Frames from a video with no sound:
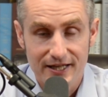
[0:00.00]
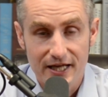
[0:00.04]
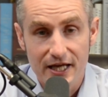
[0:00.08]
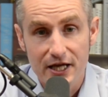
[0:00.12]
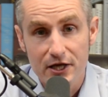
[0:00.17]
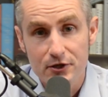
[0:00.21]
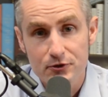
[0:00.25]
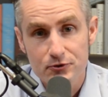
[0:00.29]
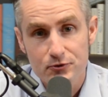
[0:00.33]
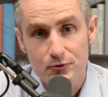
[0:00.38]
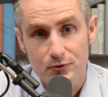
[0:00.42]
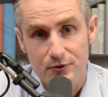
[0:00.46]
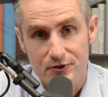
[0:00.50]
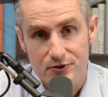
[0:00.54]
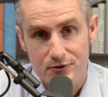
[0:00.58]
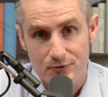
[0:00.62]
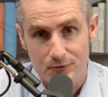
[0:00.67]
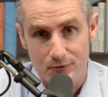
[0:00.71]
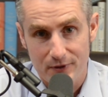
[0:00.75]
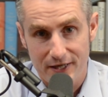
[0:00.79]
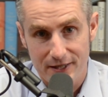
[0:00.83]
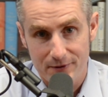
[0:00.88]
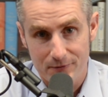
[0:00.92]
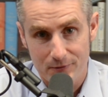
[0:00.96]
Interest
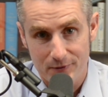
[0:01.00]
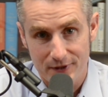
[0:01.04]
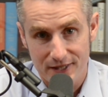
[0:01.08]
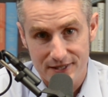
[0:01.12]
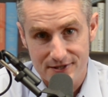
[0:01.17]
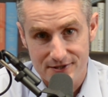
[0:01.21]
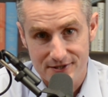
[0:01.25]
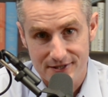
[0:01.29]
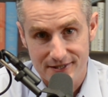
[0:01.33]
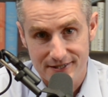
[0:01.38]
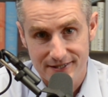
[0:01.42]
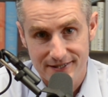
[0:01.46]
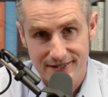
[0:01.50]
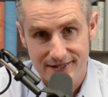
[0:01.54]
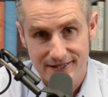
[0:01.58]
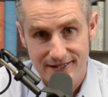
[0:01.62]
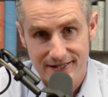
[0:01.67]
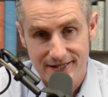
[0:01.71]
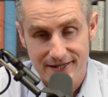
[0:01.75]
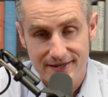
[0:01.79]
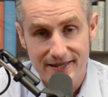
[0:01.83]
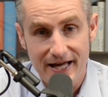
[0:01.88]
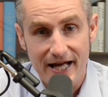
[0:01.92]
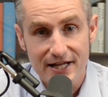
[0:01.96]
rate risk.
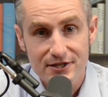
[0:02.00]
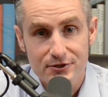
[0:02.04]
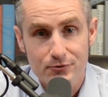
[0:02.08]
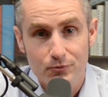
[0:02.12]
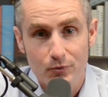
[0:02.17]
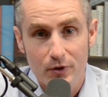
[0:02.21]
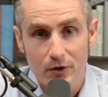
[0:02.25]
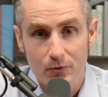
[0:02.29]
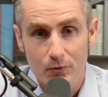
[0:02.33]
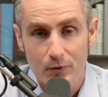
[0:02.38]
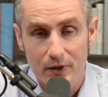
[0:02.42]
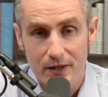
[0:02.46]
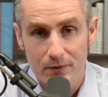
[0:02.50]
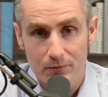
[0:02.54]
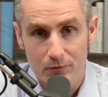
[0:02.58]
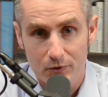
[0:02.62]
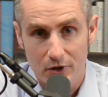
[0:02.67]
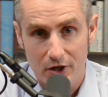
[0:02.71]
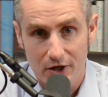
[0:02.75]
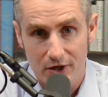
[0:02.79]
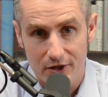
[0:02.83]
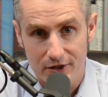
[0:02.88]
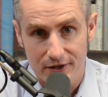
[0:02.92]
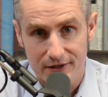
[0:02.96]
That's what went
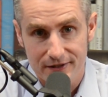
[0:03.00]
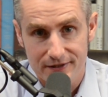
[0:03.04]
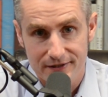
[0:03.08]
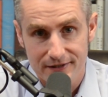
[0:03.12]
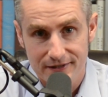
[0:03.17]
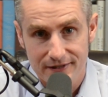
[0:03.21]
wrong.